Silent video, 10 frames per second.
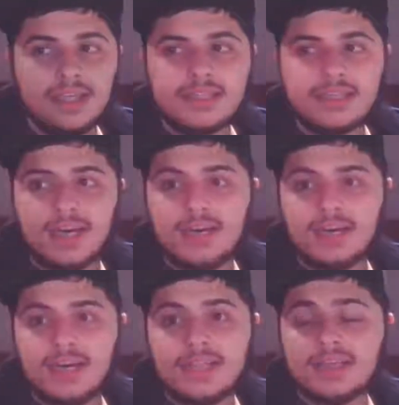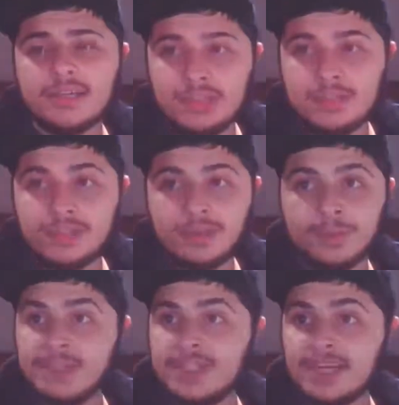It's on
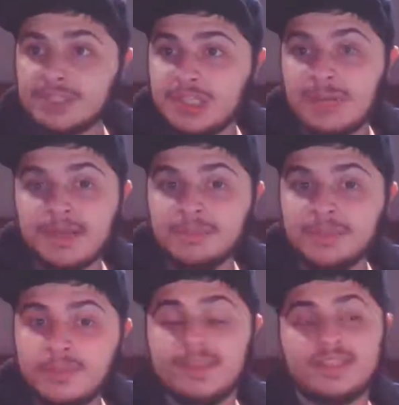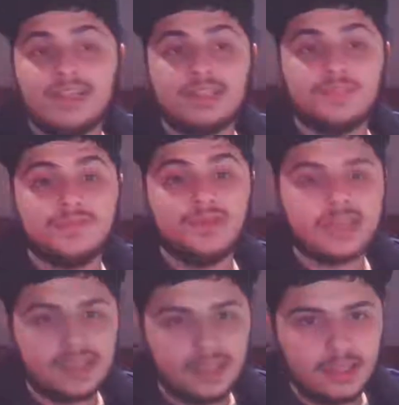YouTube and it's actually on my movies list if you
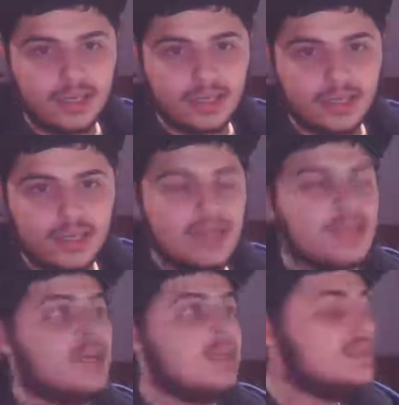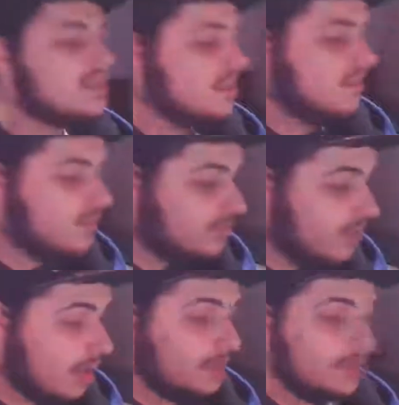want to take a look. This is a
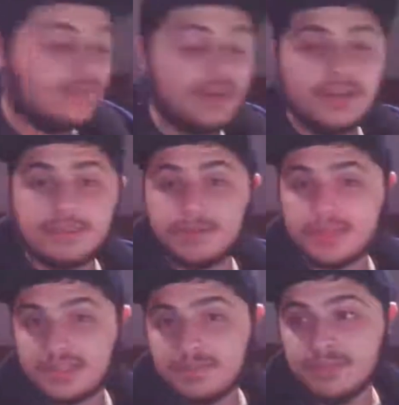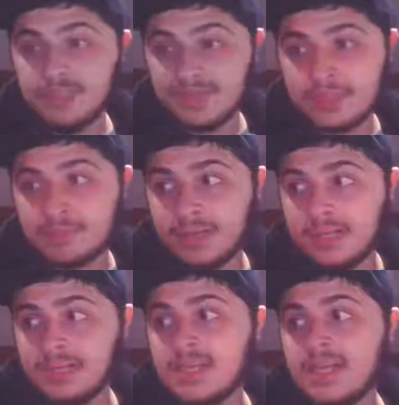very, very depressing movie,
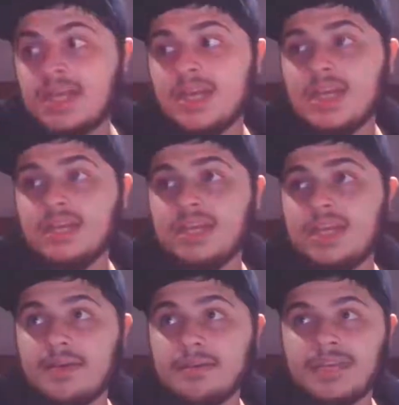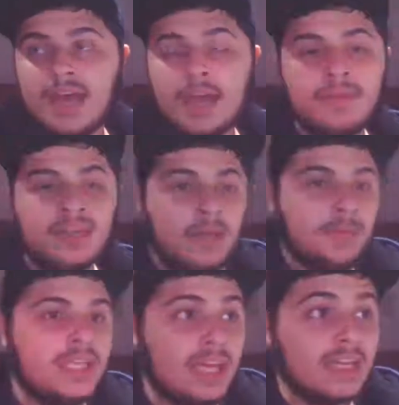but I mean,
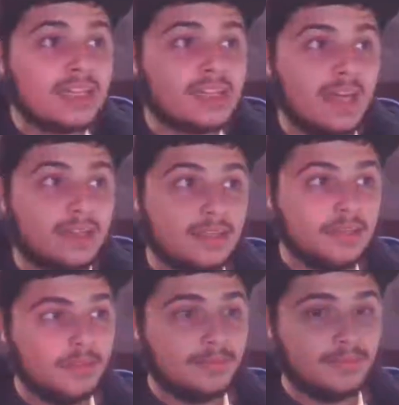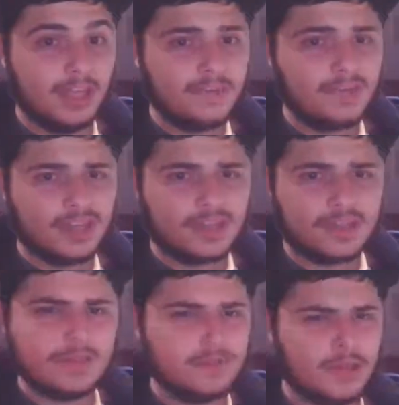the ending's like, nope, life
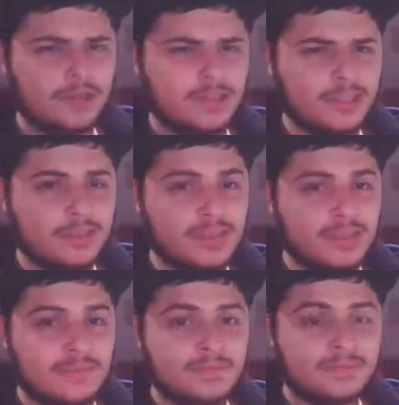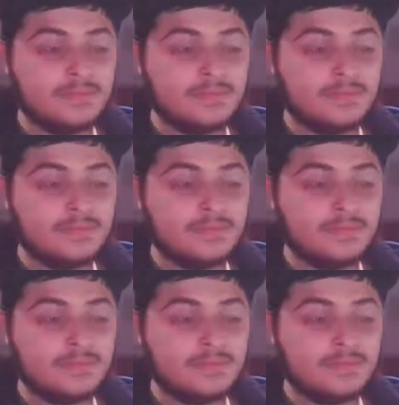sucks. Merry Christmas.